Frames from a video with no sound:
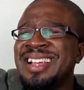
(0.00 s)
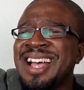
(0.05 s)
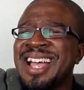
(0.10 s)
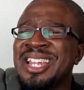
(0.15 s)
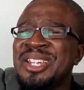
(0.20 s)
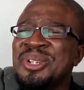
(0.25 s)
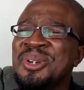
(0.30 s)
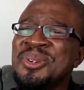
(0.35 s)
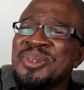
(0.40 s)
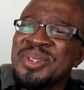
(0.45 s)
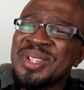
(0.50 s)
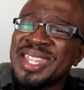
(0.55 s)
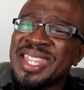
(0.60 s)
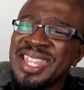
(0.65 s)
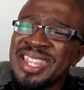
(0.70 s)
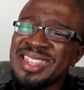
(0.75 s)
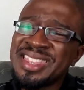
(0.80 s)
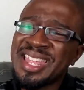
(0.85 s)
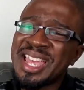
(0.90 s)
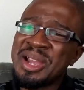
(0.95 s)
I don't
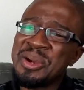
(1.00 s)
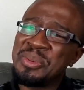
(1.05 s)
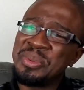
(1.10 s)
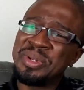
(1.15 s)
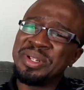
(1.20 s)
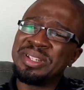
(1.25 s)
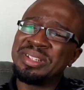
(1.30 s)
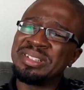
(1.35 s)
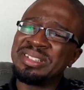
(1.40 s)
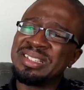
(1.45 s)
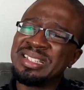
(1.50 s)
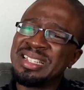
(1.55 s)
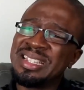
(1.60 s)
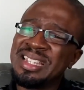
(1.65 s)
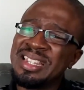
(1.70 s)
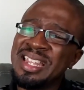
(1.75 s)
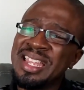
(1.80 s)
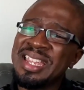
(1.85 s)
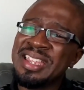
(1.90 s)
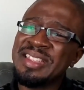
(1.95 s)
get that one.
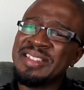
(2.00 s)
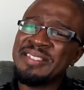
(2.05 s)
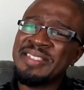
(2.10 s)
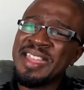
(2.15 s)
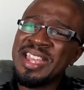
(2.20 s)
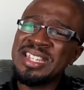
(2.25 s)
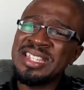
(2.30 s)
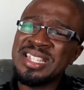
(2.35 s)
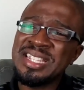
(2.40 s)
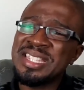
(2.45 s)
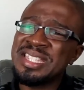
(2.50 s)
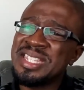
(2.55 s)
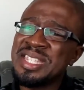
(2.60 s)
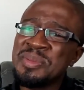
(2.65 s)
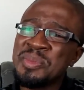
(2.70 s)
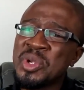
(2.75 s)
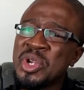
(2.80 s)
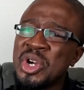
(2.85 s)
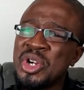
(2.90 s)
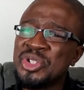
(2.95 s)
Like, that doesn't
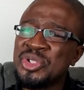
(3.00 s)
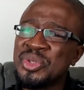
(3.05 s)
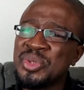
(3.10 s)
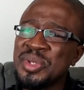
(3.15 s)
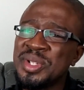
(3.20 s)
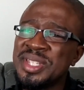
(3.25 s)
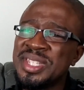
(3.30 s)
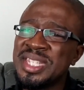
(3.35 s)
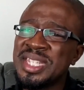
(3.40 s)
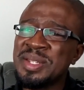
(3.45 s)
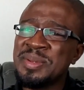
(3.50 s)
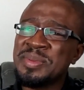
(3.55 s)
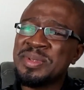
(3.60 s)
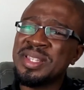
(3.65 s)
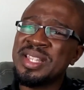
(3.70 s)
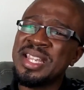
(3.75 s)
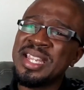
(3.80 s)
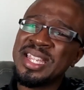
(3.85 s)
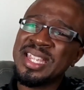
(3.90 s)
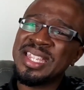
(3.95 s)
seem cultural. It seems
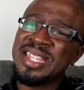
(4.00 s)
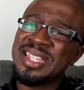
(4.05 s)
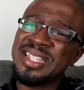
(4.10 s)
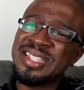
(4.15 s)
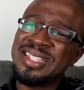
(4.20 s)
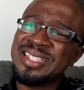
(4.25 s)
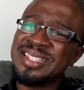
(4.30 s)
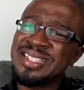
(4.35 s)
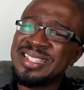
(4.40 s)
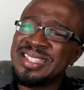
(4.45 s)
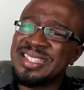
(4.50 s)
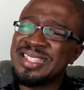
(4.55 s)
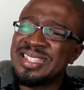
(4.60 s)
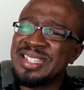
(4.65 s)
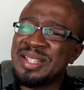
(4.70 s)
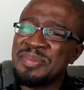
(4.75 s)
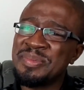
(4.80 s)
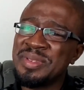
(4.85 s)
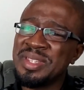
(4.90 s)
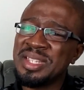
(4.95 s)
like
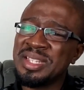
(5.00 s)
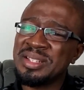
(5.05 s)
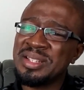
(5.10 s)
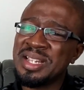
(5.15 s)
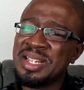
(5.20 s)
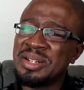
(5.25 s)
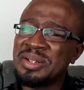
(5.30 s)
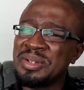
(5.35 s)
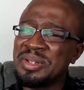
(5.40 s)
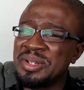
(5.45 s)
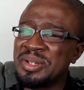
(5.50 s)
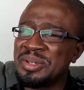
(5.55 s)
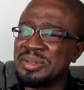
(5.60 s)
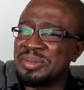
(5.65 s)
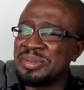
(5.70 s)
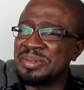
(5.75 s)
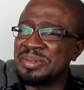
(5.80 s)
something, I don't know.